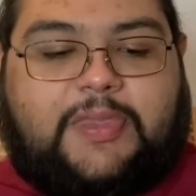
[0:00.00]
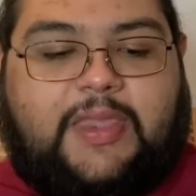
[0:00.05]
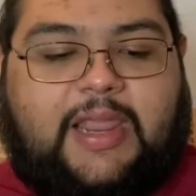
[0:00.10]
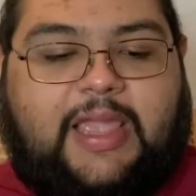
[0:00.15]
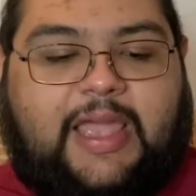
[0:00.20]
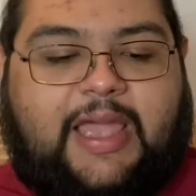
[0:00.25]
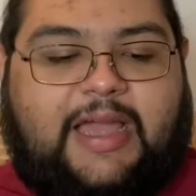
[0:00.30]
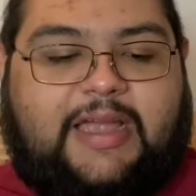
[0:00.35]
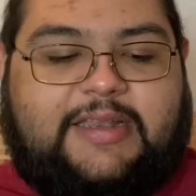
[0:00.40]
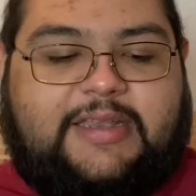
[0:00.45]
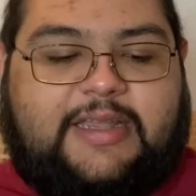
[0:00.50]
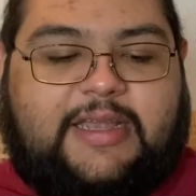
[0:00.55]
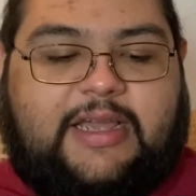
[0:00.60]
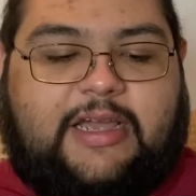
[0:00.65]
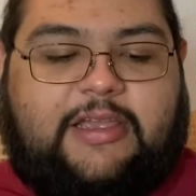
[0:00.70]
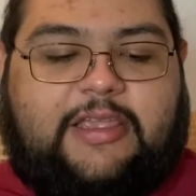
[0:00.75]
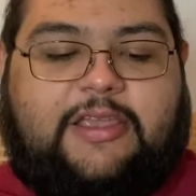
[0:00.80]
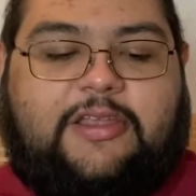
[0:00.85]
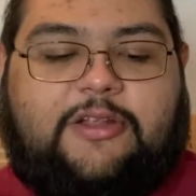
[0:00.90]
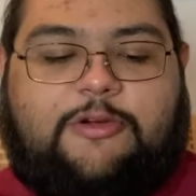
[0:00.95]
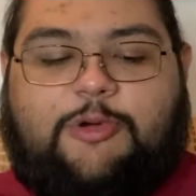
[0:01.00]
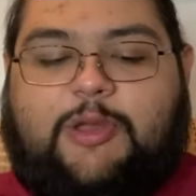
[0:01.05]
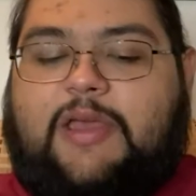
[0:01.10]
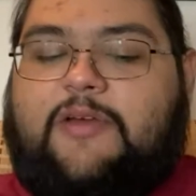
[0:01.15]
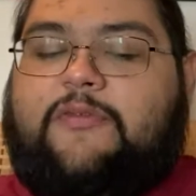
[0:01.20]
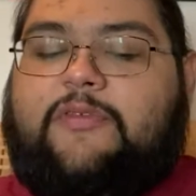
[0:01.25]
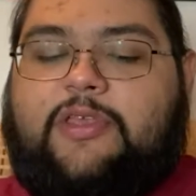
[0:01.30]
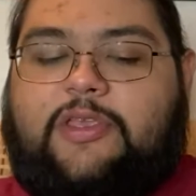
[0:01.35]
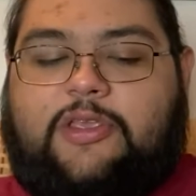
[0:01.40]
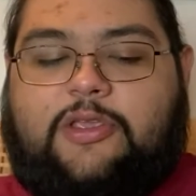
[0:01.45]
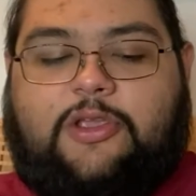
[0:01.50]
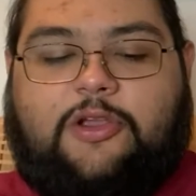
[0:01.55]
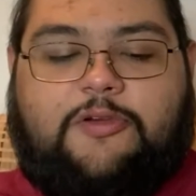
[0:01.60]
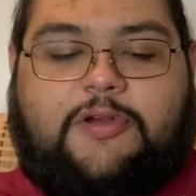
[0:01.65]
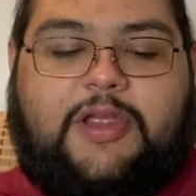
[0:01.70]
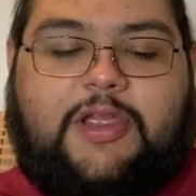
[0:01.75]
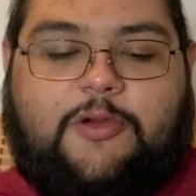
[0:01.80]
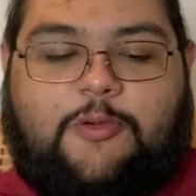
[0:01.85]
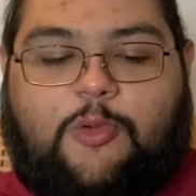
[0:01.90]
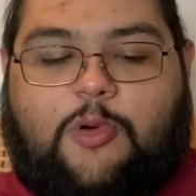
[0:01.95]
And you know, we have
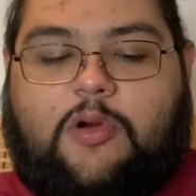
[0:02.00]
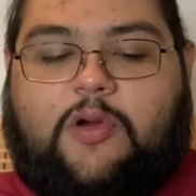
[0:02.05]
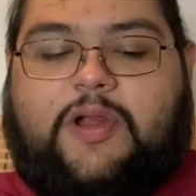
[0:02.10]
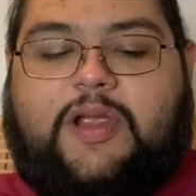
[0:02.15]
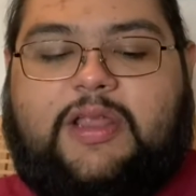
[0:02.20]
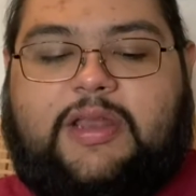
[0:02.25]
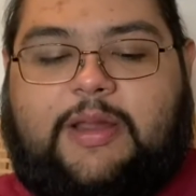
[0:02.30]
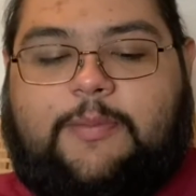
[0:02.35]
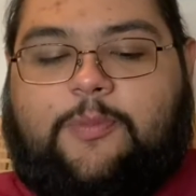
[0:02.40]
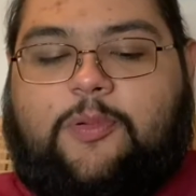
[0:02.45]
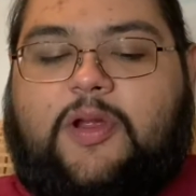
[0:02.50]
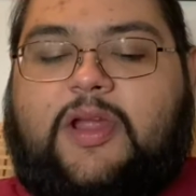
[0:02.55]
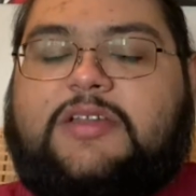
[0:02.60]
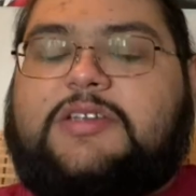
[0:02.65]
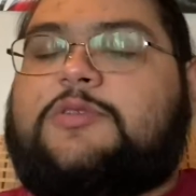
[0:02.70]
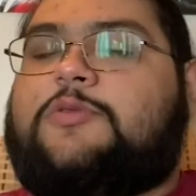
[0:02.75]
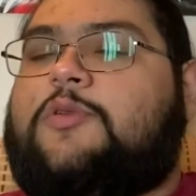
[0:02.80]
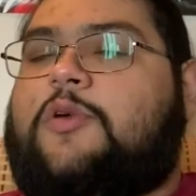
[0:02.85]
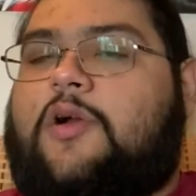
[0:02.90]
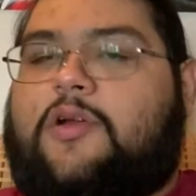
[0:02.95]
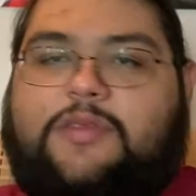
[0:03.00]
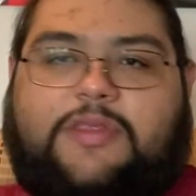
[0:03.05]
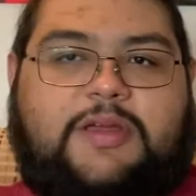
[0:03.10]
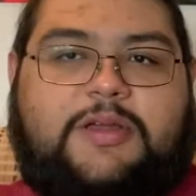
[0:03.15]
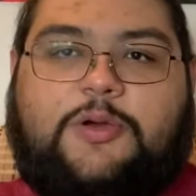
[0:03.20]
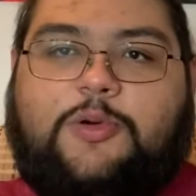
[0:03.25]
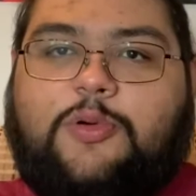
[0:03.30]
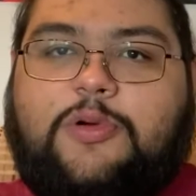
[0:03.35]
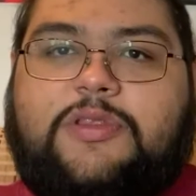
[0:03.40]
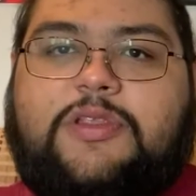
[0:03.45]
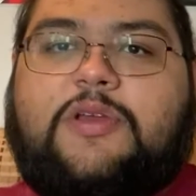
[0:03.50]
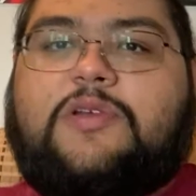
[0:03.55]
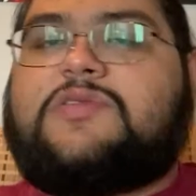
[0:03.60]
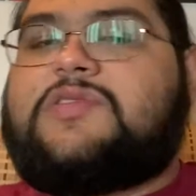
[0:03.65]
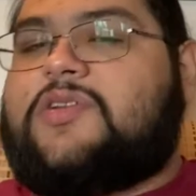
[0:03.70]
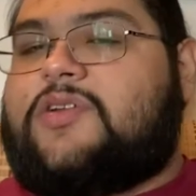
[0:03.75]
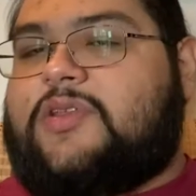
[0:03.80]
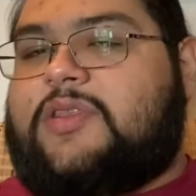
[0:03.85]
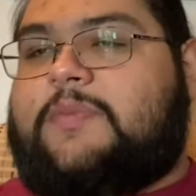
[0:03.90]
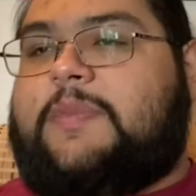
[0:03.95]
Yuri, Warad, and Precht, who are the cool dudes
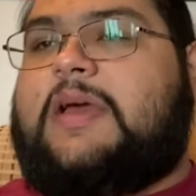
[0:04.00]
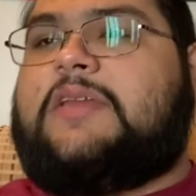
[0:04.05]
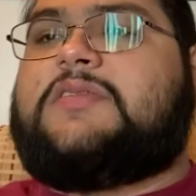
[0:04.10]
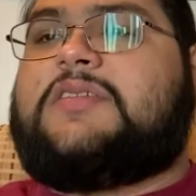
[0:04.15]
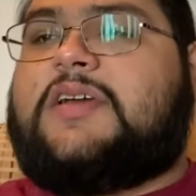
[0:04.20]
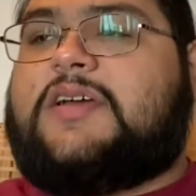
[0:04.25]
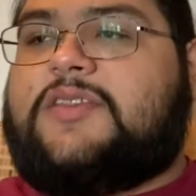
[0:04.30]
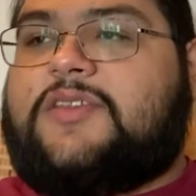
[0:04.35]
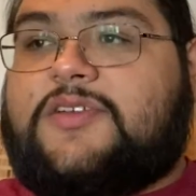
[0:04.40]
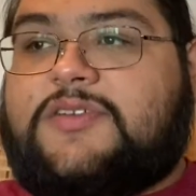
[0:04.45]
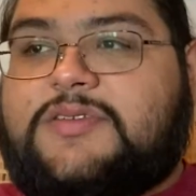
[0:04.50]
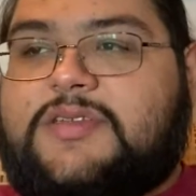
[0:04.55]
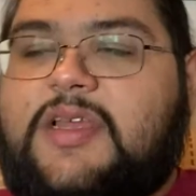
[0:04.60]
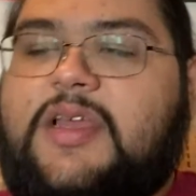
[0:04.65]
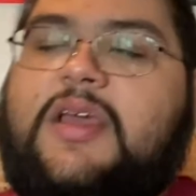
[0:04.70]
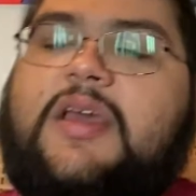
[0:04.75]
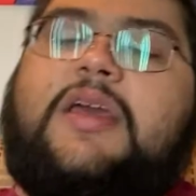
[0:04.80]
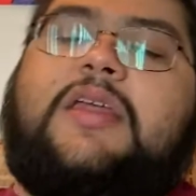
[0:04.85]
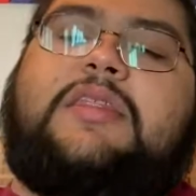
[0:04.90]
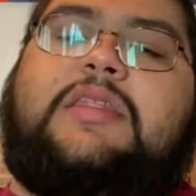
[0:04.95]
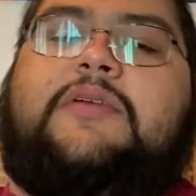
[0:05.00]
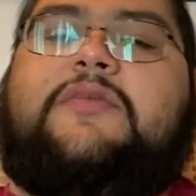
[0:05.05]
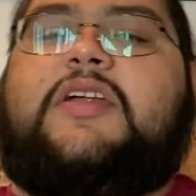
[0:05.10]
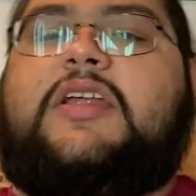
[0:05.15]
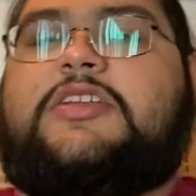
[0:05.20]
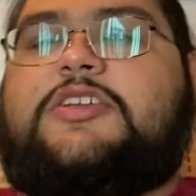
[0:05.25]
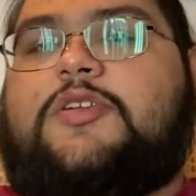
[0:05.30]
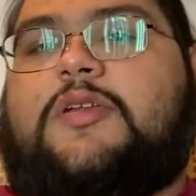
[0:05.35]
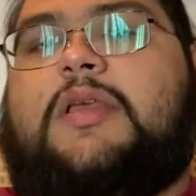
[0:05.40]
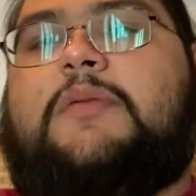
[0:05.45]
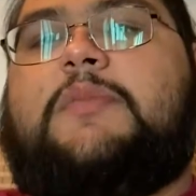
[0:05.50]
that are the bounty hunters that eventually